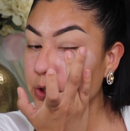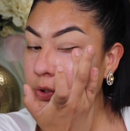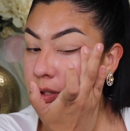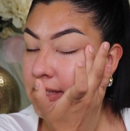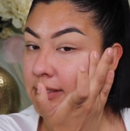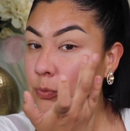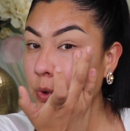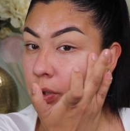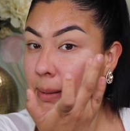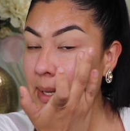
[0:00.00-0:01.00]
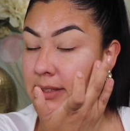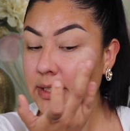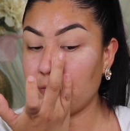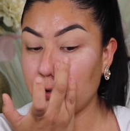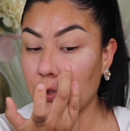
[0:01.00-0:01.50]
You know, things will get
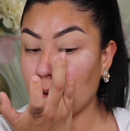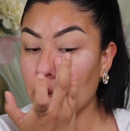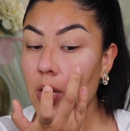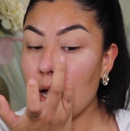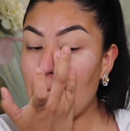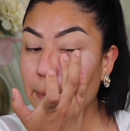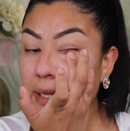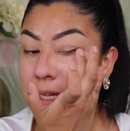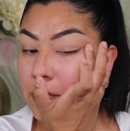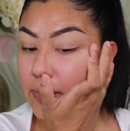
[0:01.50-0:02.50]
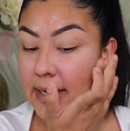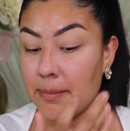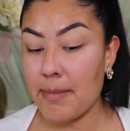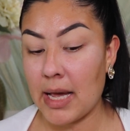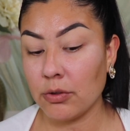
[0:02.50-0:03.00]
messy if you don't apply the right
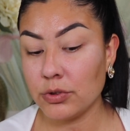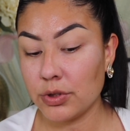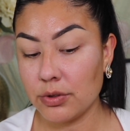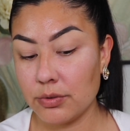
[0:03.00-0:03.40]
amount.